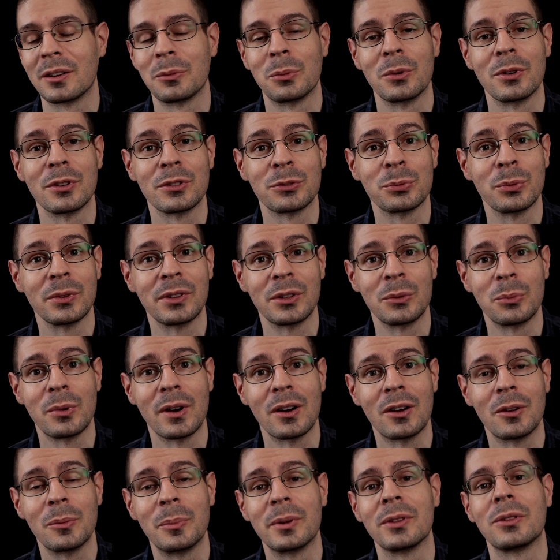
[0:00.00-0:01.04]
It works really
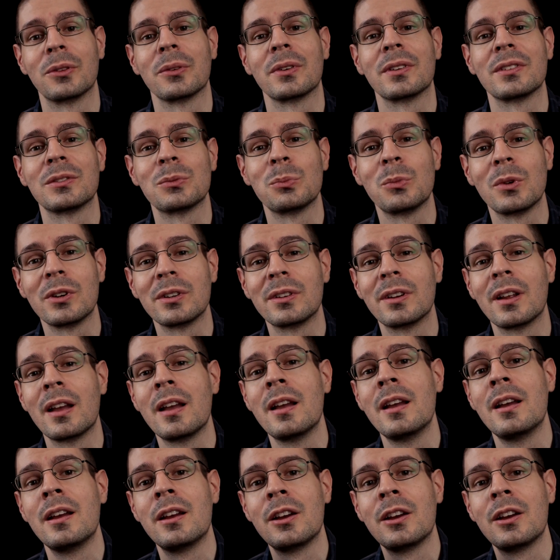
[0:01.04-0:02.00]
well, but there is one